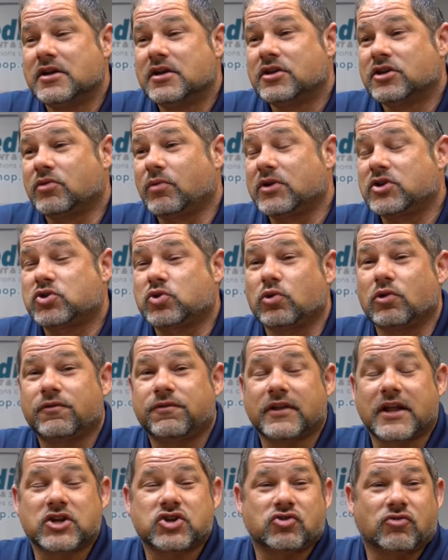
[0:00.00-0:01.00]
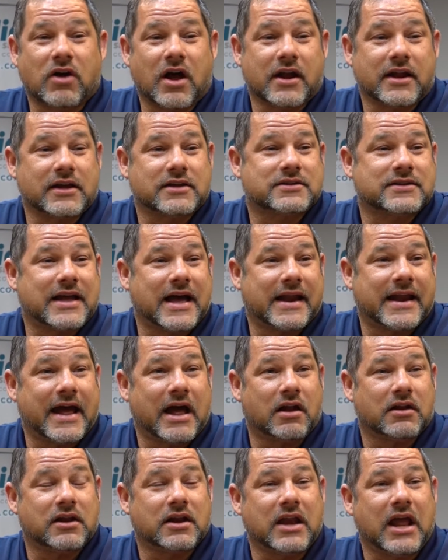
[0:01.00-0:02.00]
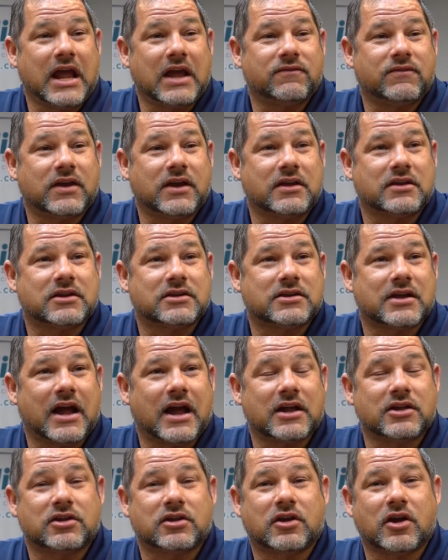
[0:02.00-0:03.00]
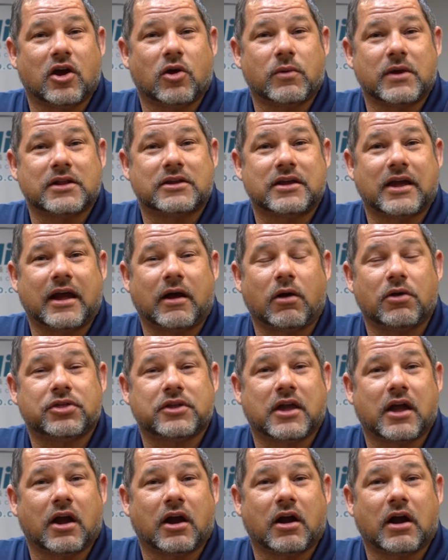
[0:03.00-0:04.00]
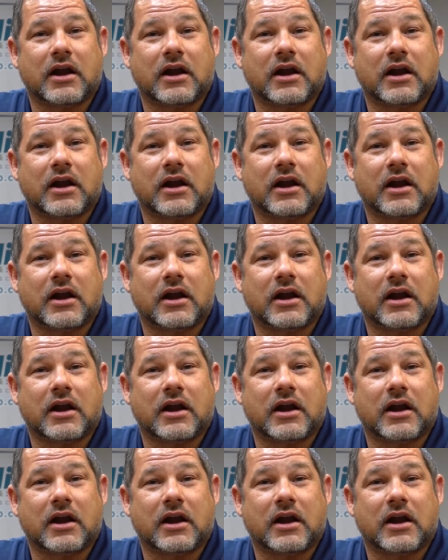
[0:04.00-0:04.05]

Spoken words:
So I went to school for electronics, got out of the Navy, decided to go into healthcare.